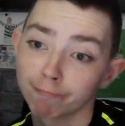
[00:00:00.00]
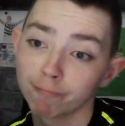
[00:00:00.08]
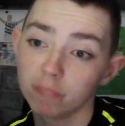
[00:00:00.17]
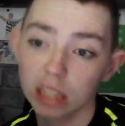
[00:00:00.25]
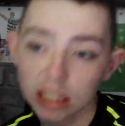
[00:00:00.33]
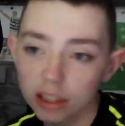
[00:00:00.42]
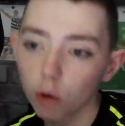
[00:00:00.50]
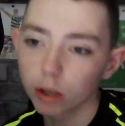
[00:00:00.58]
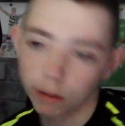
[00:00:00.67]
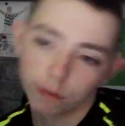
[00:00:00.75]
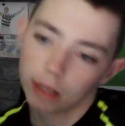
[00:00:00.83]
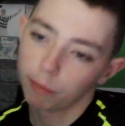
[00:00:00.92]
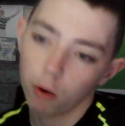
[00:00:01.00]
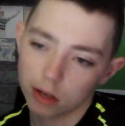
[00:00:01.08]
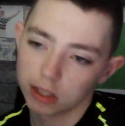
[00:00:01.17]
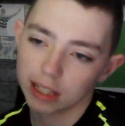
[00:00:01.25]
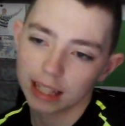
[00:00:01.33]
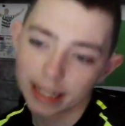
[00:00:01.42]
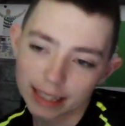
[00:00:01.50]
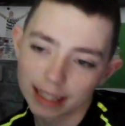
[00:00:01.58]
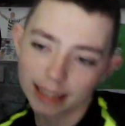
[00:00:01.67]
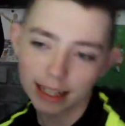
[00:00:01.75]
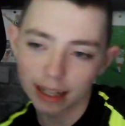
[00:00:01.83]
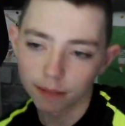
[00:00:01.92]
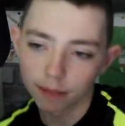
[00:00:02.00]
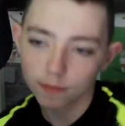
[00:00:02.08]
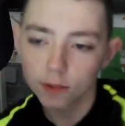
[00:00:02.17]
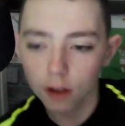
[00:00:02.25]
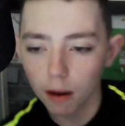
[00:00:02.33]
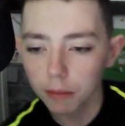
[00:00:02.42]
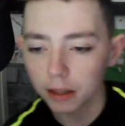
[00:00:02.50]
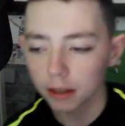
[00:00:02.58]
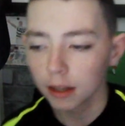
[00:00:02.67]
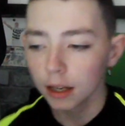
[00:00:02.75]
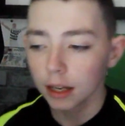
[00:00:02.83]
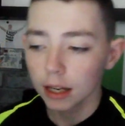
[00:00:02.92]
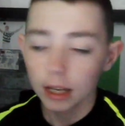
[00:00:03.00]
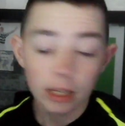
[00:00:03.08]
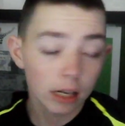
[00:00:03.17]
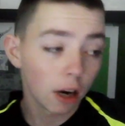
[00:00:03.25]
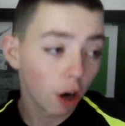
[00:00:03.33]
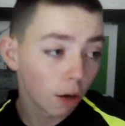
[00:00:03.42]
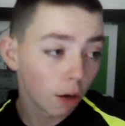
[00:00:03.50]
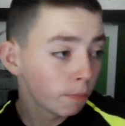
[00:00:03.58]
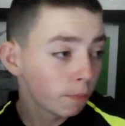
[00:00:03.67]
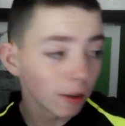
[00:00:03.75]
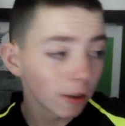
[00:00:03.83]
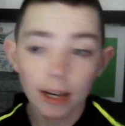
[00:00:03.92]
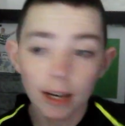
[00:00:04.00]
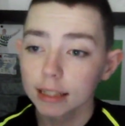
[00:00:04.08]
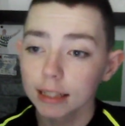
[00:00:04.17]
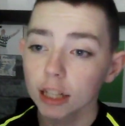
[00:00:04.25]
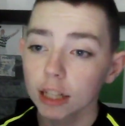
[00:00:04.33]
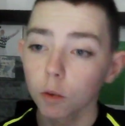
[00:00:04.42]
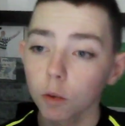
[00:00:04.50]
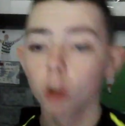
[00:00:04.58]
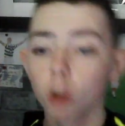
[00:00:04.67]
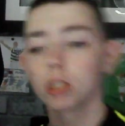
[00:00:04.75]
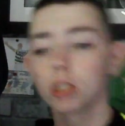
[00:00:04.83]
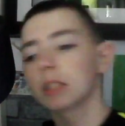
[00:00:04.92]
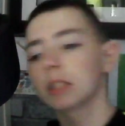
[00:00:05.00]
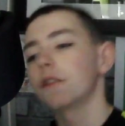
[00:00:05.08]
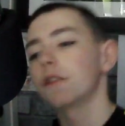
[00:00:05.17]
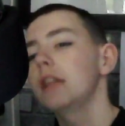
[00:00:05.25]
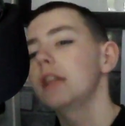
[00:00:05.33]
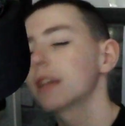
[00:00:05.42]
you still get the 3 points at the end of the day. Do you know what I mean? But guys, thanks for watching. This is the three things,